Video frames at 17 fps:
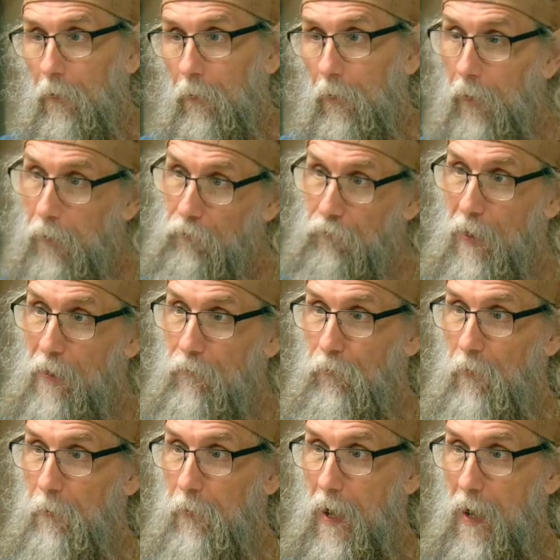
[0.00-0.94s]
Well, is
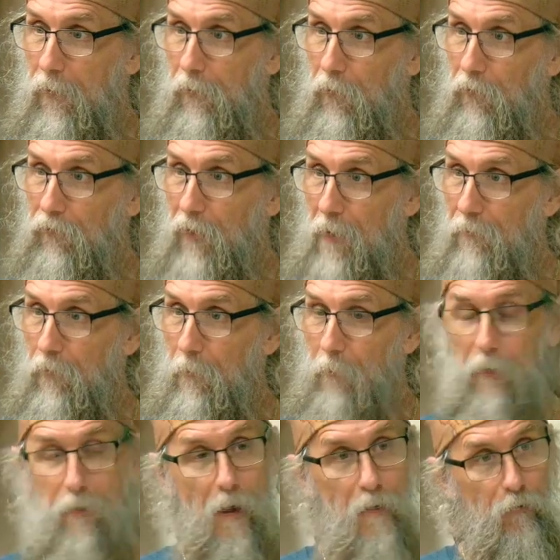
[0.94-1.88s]
that from God or is that
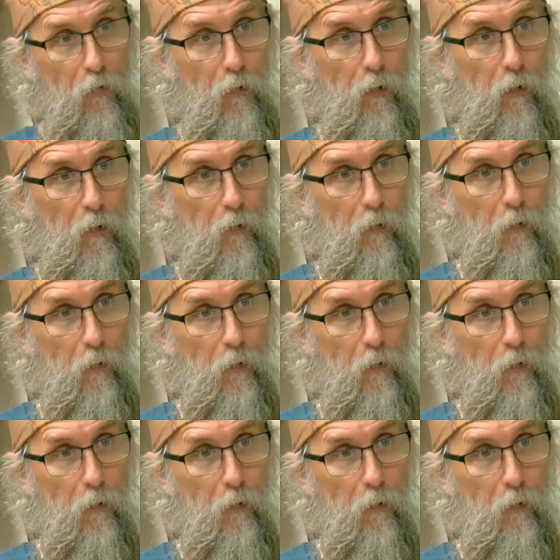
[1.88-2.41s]
from the devil?